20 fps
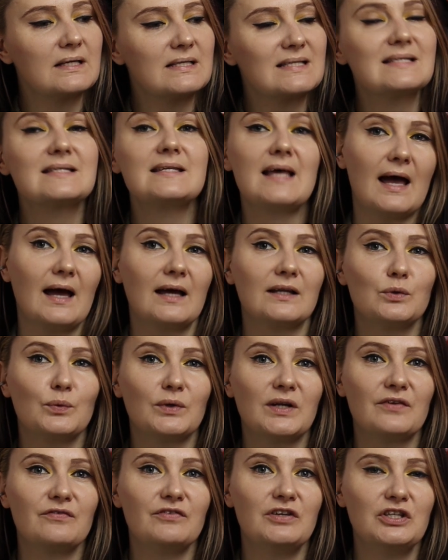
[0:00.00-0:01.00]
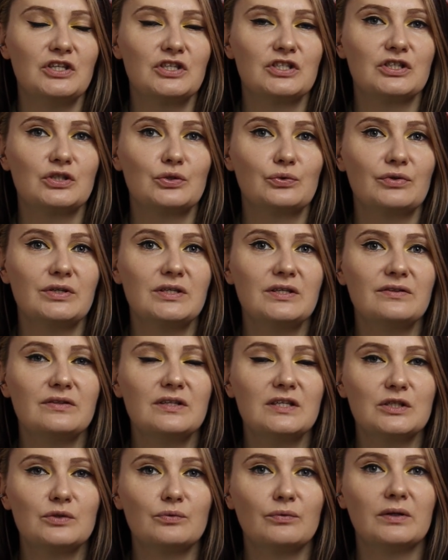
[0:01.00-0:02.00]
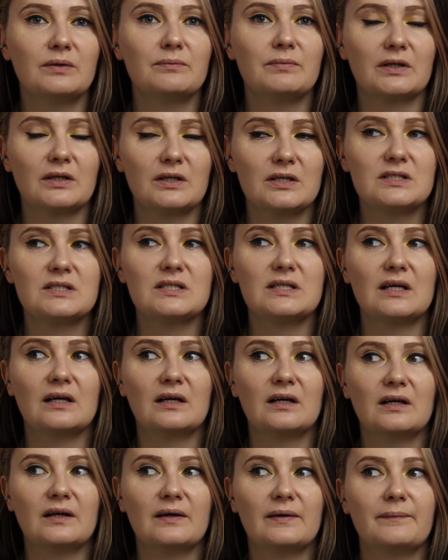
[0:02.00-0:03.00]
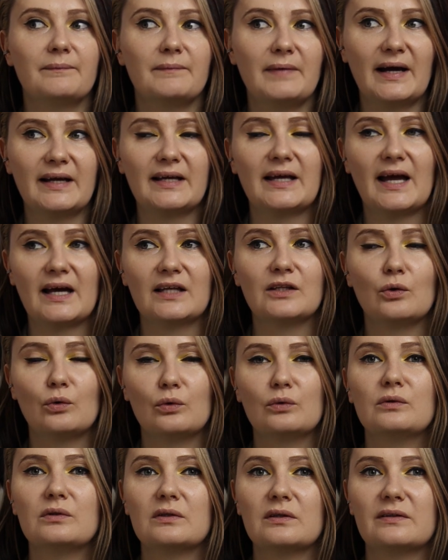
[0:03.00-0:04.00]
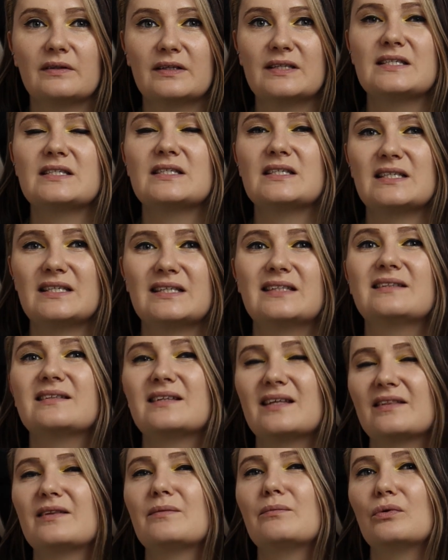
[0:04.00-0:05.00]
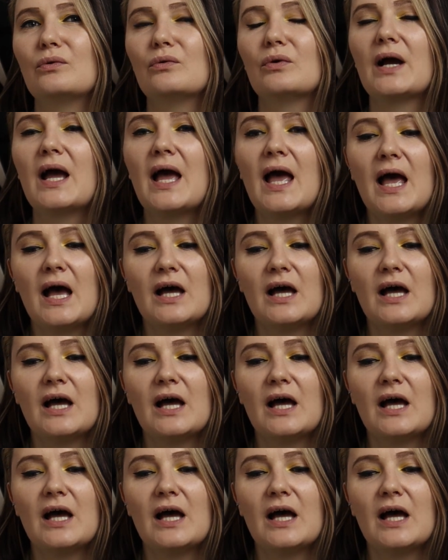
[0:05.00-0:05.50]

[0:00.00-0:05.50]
sad when I finished reading this one, because I had all this in the book.